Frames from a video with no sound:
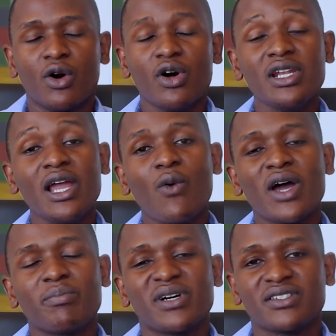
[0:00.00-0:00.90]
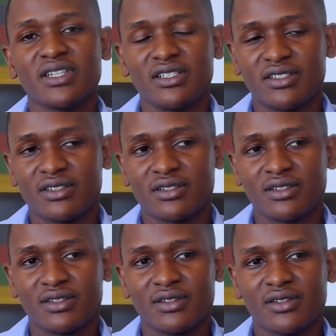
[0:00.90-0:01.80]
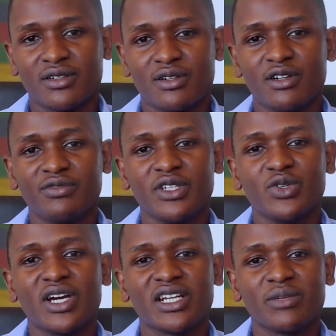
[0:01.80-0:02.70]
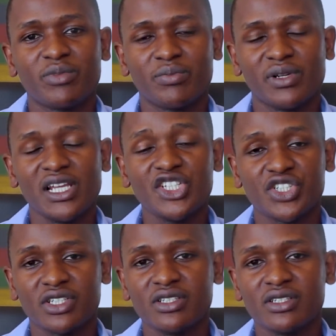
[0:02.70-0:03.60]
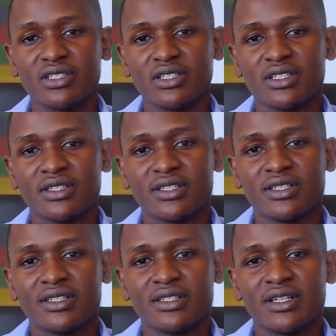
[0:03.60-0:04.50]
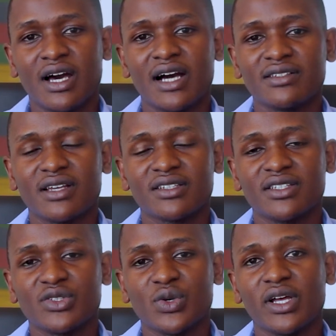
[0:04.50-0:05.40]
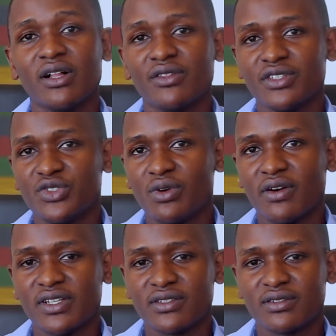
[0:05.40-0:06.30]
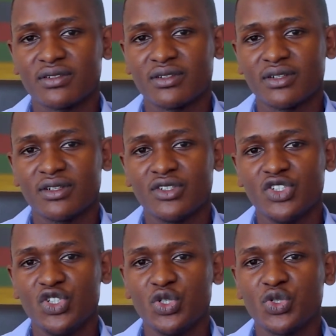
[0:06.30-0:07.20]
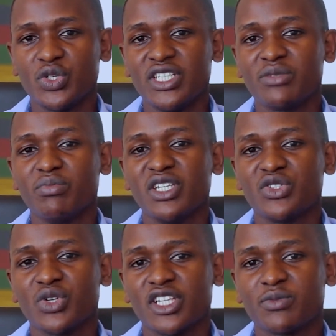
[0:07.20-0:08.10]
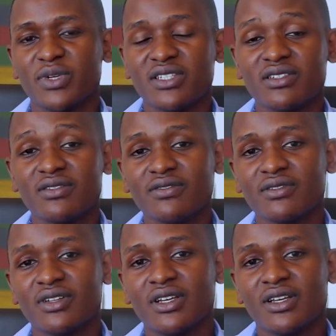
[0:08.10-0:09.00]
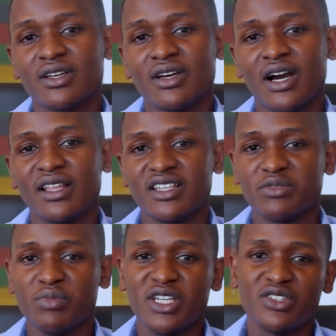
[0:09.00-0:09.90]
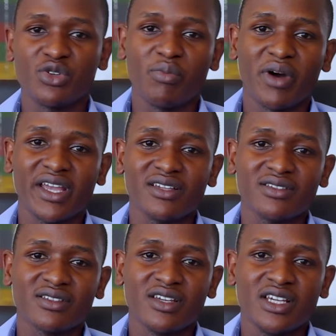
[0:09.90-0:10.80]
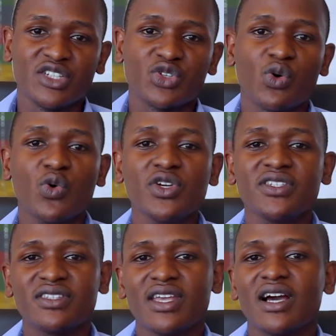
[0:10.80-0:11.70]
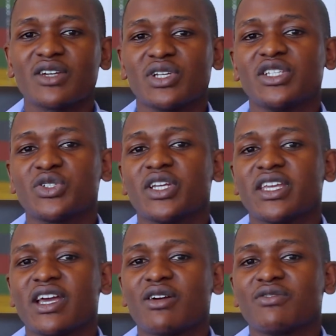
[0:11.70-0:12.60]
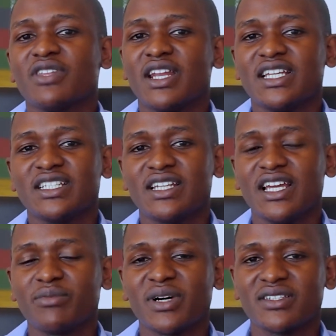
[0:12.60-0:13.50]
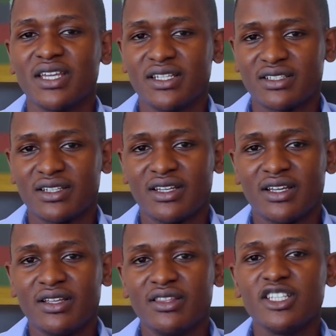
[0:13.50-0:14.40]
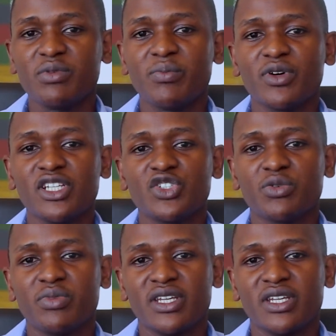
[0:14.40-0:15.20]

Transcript: only 1% of the Ugandan population has access to health insurance due to it being so expensive, others being so biased. So who is there actually to take care of the 99%? These people need to